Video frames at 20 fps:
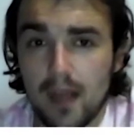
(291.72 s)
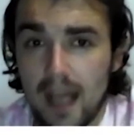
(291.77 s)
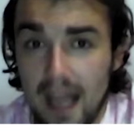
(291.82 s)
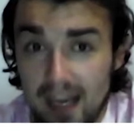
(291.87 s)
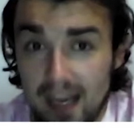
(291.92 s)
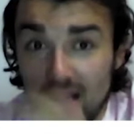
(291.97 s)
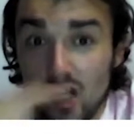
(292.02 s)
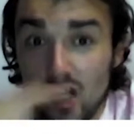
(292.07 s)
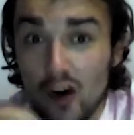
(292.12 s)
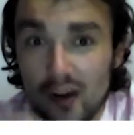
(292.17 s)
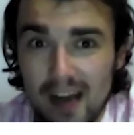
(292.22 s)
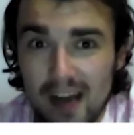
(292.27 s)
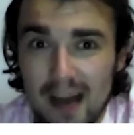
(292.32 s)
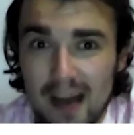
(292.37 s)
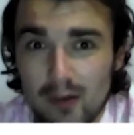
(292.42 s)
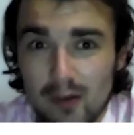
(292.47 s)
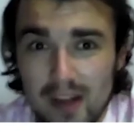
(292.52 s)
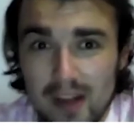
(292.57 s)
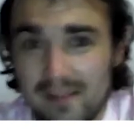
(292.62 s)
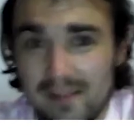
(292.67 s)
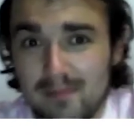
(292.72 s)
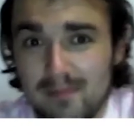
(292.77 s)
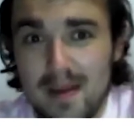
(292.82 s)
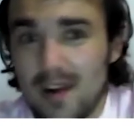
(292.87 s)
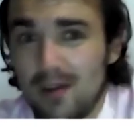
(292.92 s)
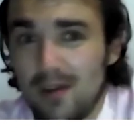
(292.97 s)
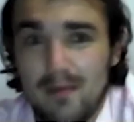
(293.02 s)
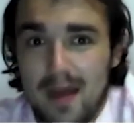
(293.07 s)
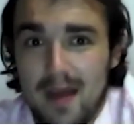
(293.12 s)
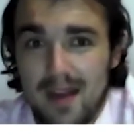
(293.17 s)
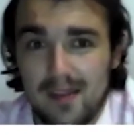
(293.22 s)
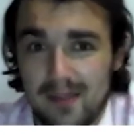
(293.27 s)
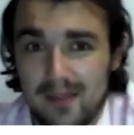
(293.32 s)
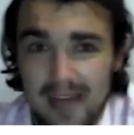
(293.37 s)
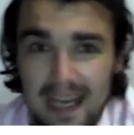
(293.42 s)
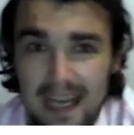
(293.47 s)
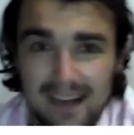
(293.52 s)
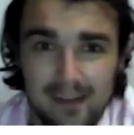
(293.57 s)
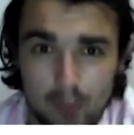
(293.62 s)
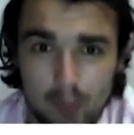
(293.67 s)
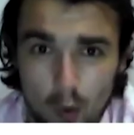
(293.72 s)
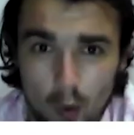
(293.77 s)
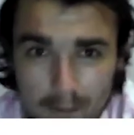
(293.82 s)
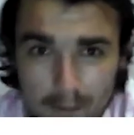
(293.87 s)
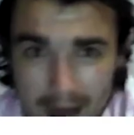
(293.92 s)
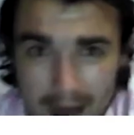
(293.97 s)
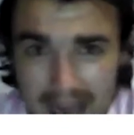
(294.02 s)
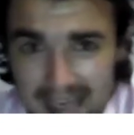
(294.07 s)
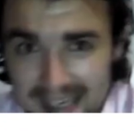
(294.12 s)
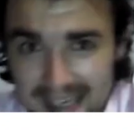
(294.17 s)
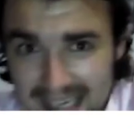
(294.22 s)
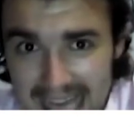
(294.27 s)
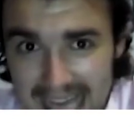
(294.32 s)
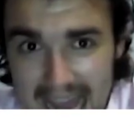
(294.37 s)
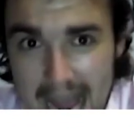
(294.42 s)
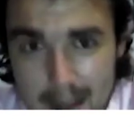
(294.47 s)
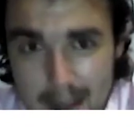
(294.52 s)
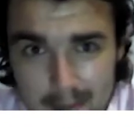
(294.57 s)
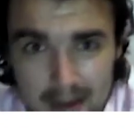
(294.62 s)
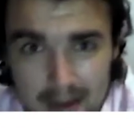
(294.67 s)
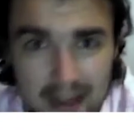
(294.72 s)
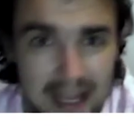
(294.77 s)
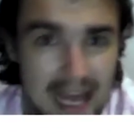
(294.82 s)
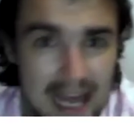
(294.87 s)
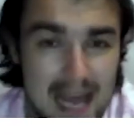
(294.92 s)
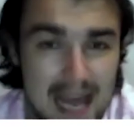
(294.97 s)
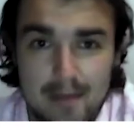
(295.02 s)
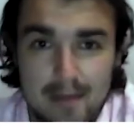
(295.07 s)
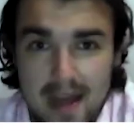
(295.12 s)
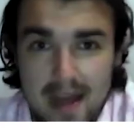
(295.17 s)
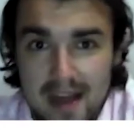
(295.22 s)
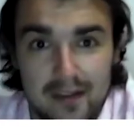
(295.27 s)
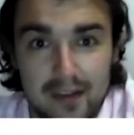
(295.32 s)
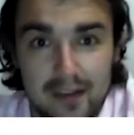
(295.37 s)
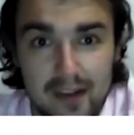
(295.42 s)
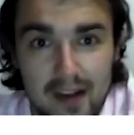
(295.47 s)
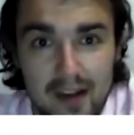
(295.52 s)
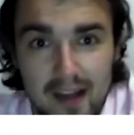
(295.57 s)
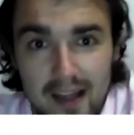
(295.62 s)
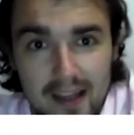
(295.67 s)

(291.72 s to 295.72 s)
and cutting out these middlemen. That's what my aim of the game is.